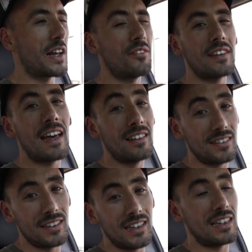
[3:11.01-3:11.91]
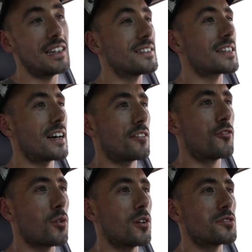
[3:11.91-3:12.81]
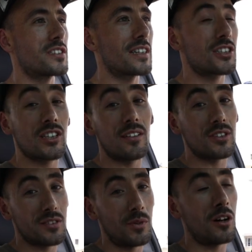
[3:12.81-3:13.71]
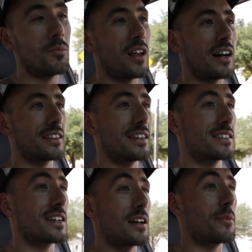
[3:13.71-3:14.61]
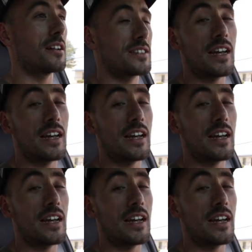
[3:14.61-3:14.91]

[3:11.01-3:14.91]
But evidently, he's got a 406 Chevy small block that he's got about